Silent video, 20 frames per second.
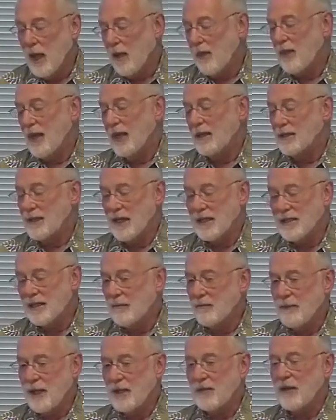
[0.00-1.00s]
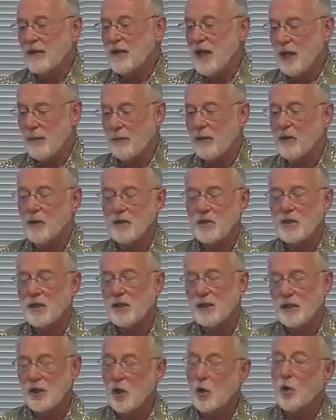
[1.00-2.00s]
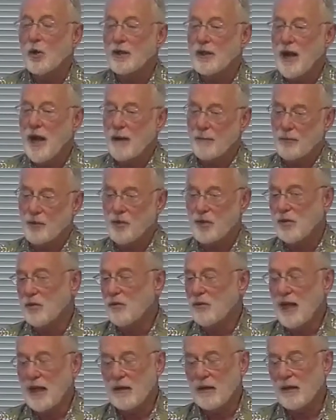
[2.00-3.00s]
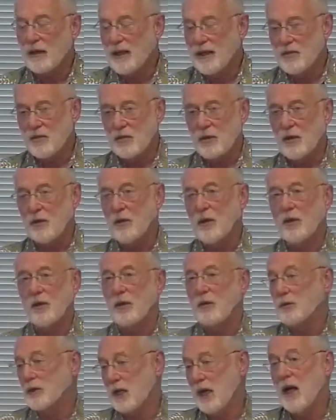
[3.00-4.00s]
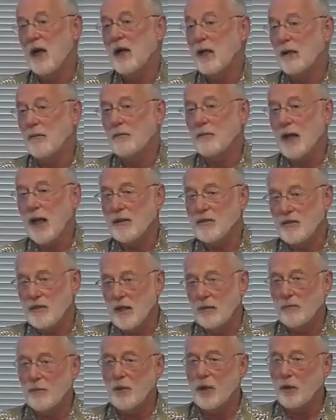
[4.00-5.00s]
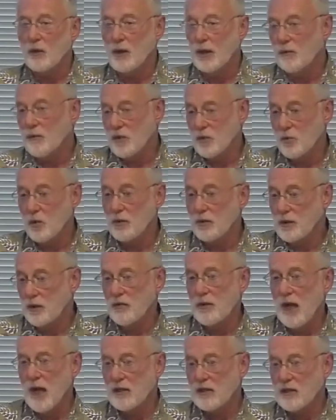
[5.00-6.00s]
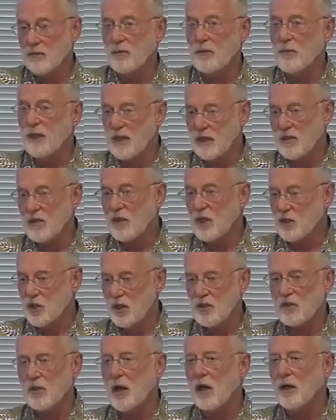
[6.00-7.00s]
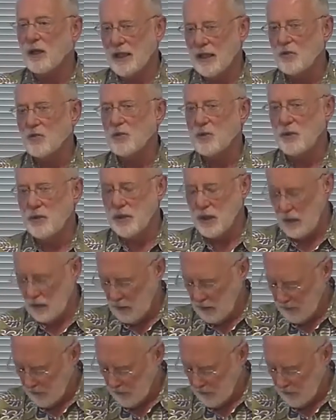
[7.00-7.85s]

That doesn't mean that that person could not pursue that on his or her own time. And some programmers will do that simply because they just are interested.